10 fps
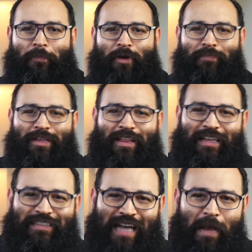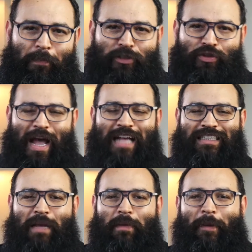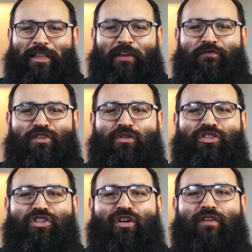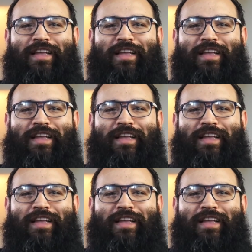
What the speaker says: prompted the disciples to ask him about the future